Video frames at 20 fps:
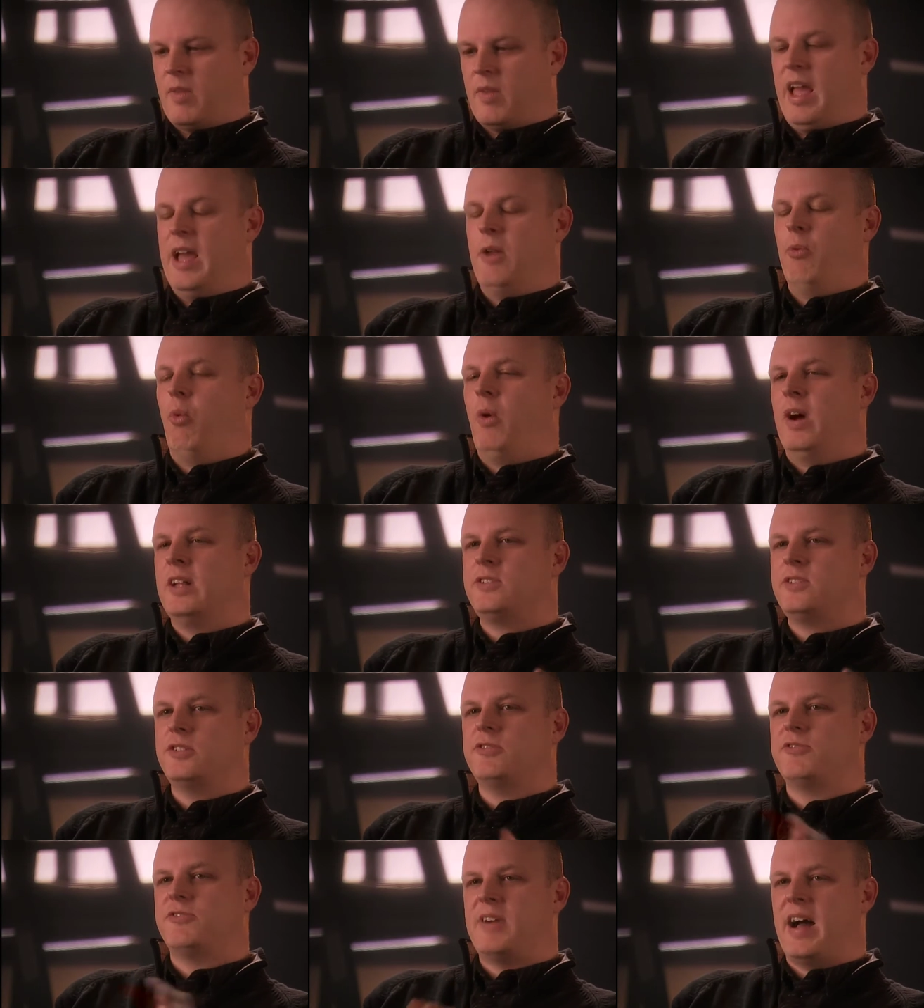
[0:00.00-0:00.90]
And once
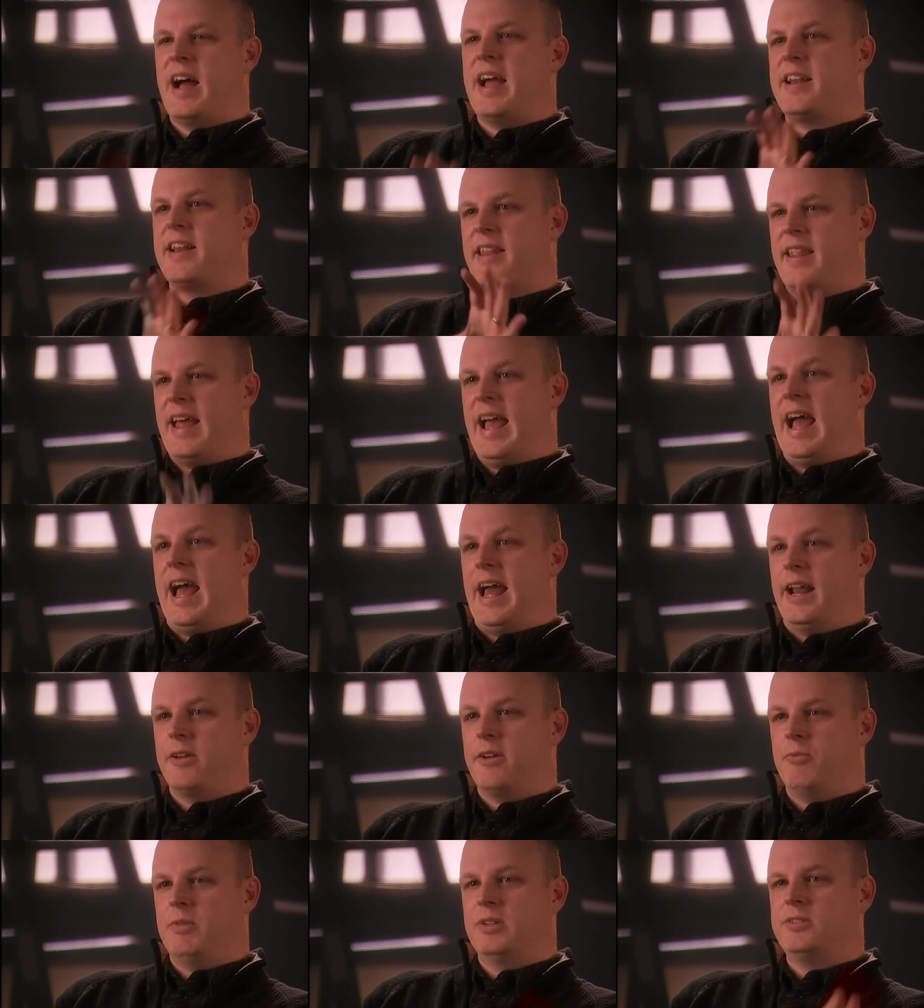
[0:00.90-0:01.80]
you find
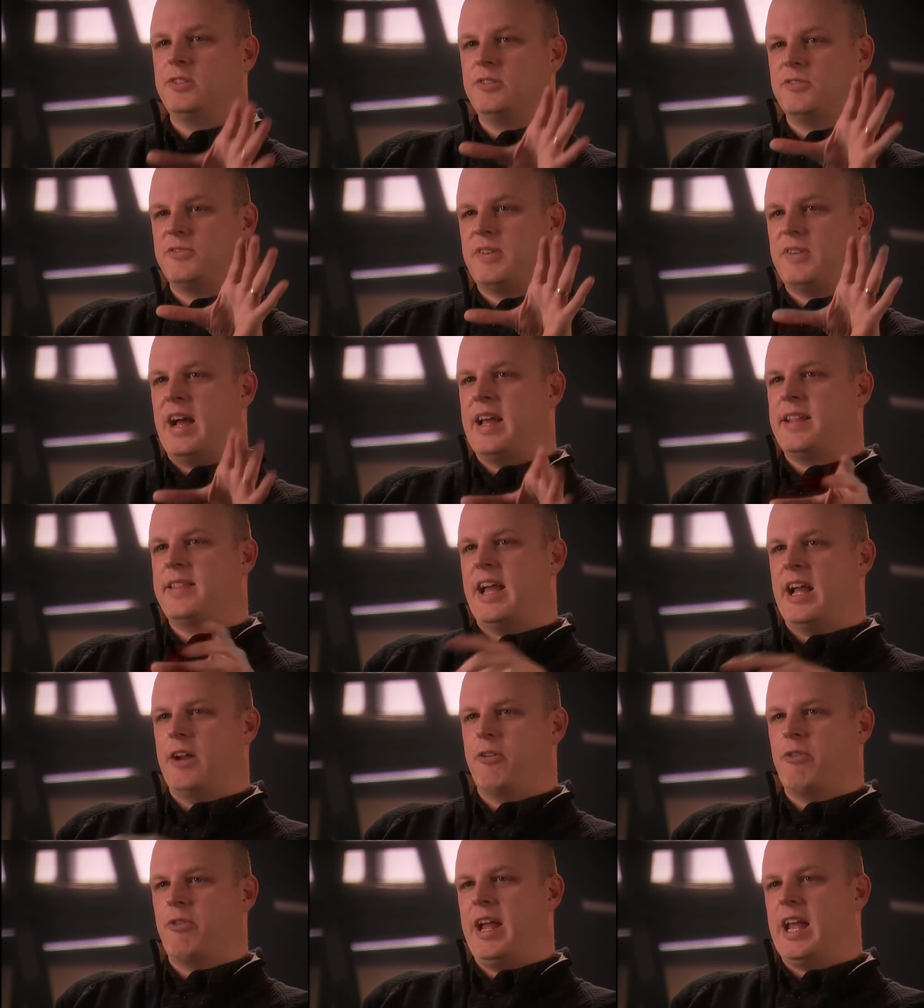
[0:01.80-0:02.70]
that, once you find
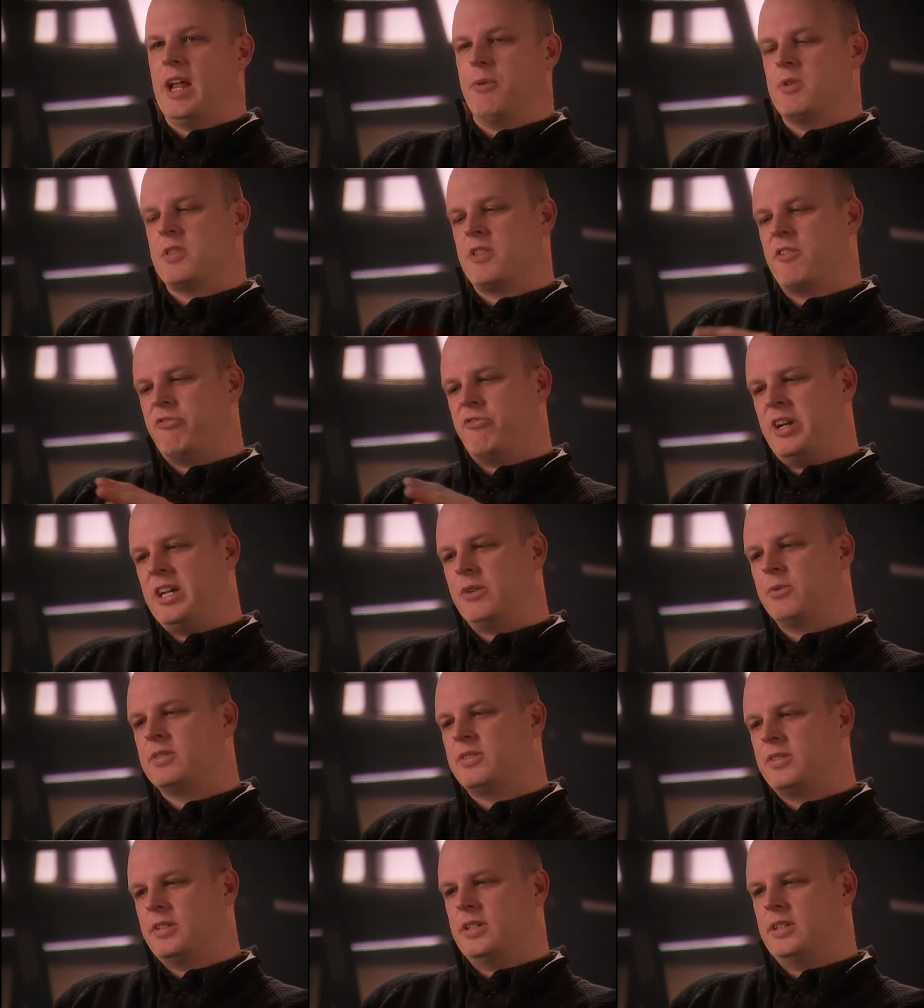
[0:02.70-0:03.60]
that rate, what the
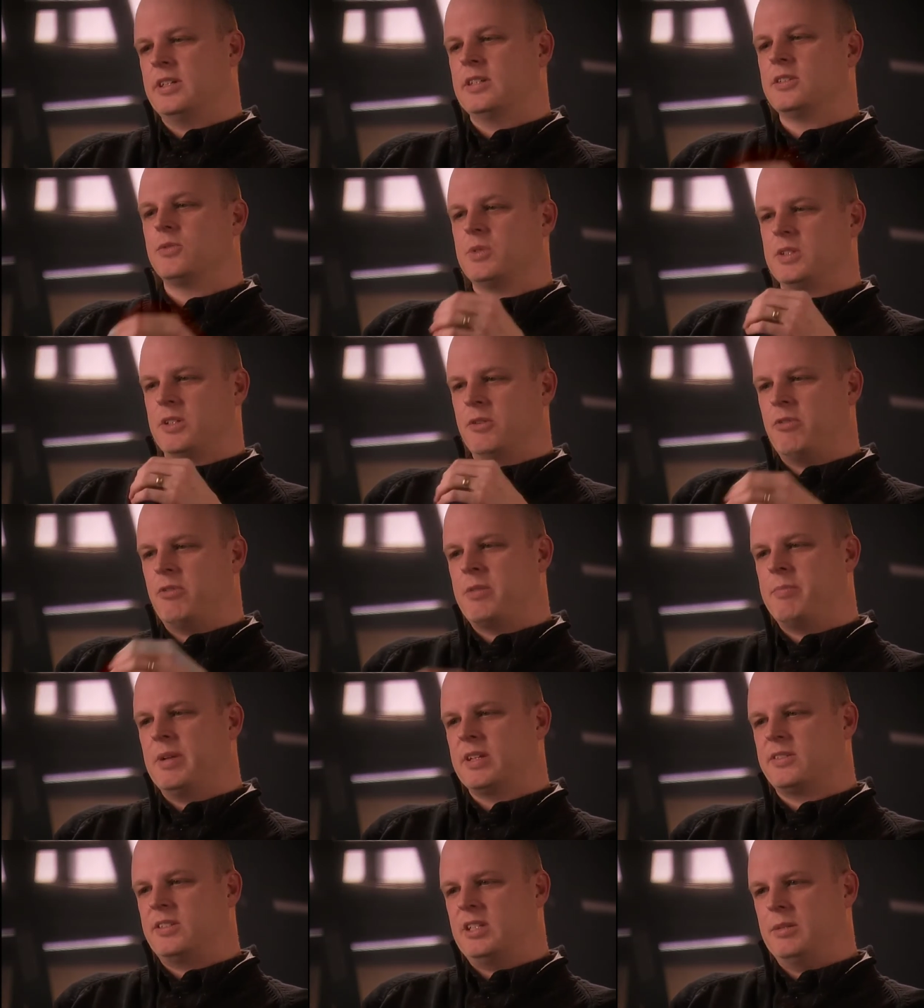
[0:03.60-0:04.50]
frequency is, what the
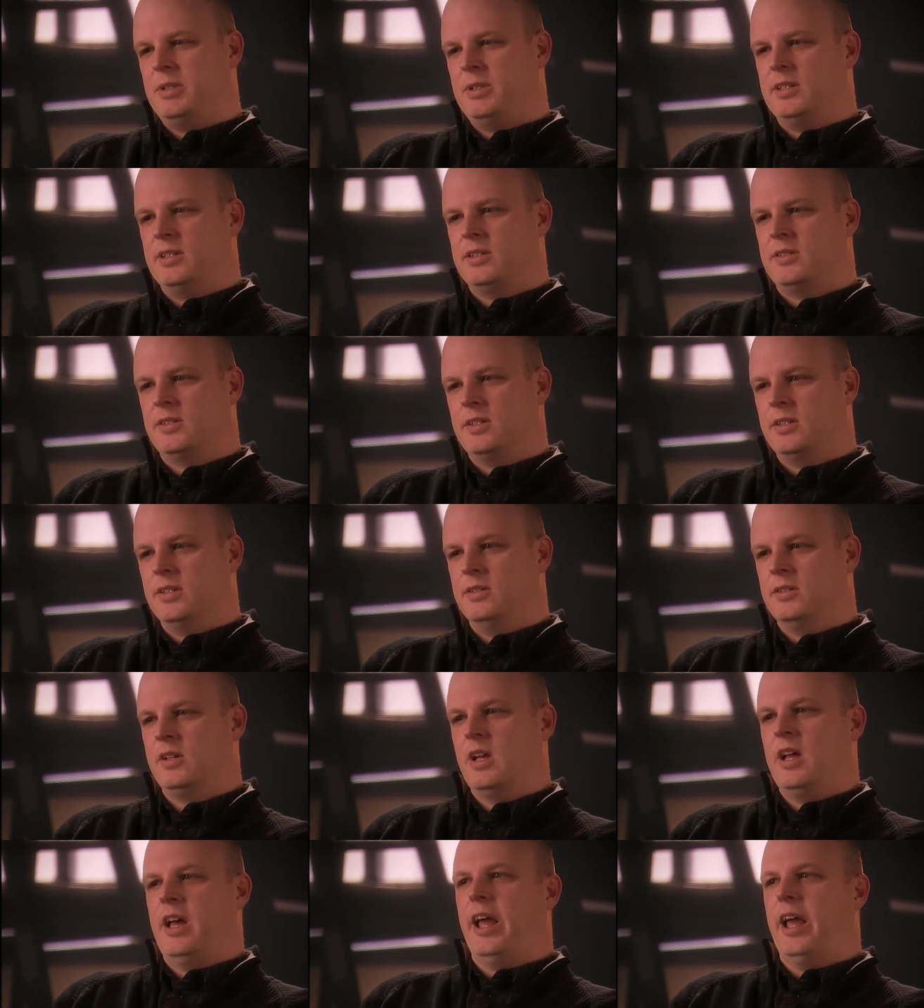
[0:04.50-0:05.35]
rhythmic stimulus is,